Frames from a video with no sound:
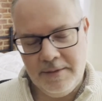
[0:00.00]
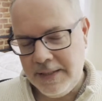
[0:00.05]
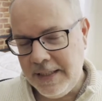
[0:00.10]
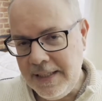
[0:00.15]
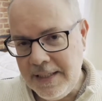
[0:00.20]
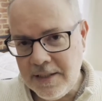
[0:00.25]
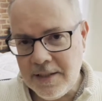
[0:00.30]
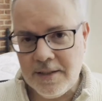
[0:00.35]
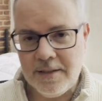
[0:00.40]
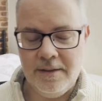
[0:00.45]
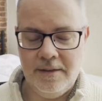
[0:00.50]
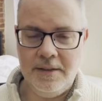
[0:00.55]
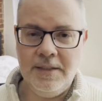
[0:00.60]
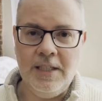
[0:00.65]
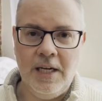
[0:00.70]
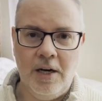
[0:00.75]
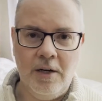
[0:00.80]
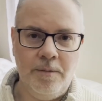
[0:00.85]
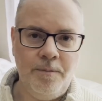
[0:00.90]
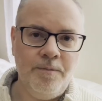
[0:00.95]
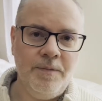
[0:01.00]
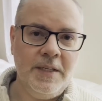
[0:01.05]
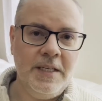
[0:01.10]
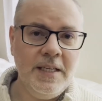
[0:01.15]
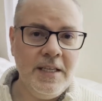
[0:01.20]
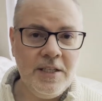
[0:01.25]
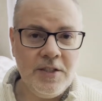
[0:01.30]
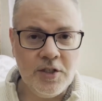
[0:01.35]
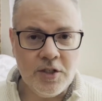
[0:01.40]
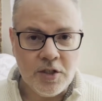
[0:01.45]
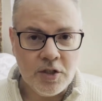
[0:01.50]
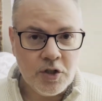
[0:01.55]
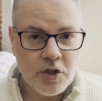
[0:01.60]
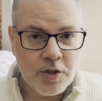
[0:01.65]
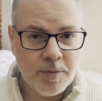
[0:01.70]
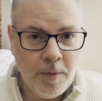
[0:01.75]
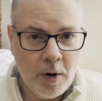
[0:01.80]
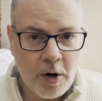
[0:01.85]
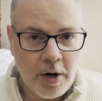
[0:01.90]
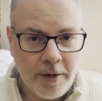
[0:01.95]
he's, you know, he's
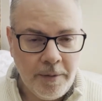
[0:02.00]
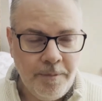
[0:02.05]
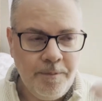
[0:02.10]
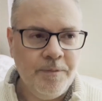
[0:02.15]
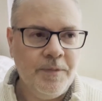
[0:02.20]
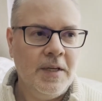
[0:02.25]
smart